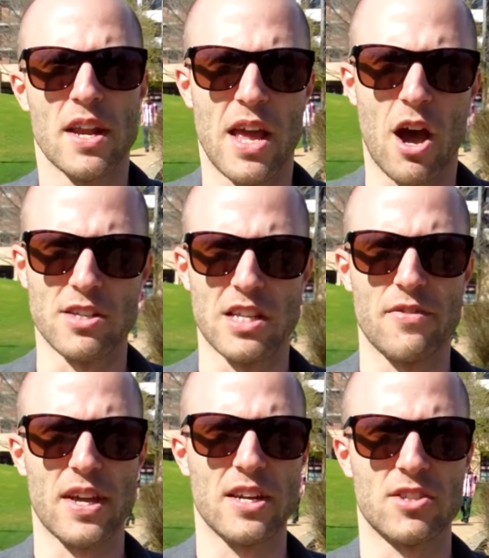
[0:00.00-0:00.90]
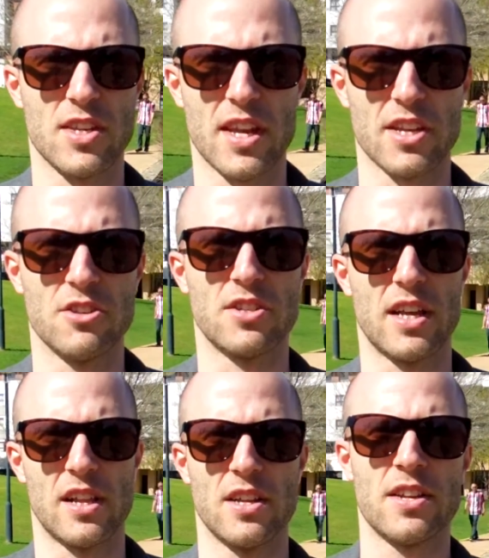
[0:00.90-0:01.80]
Now, I was living in a city in New
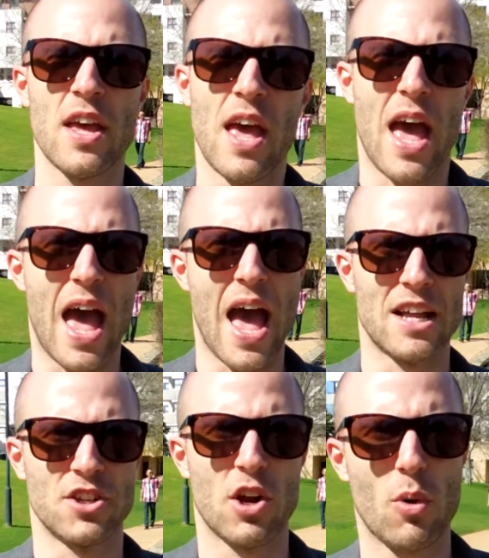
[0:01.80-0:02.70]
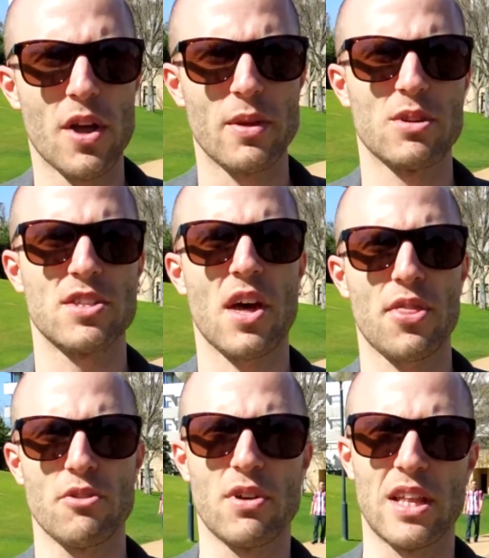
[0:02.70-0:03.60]
Zealand, and you know what? There was
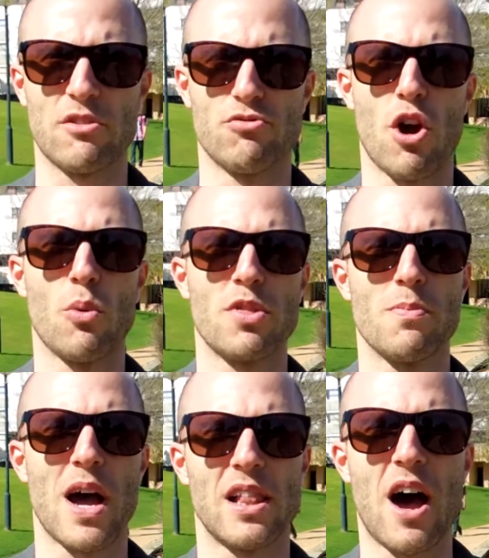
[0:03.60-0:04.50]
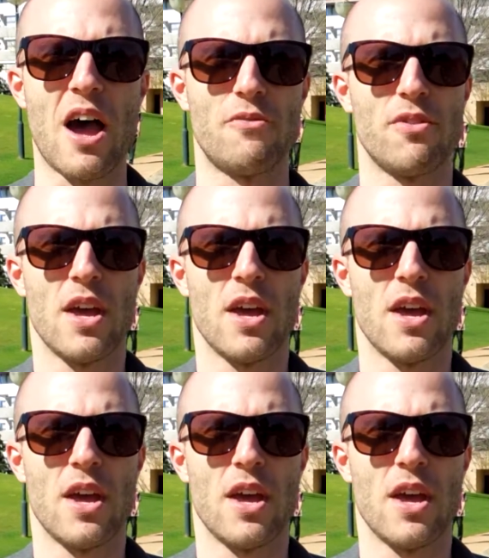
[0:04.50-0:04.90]
nothing really wrong with my life.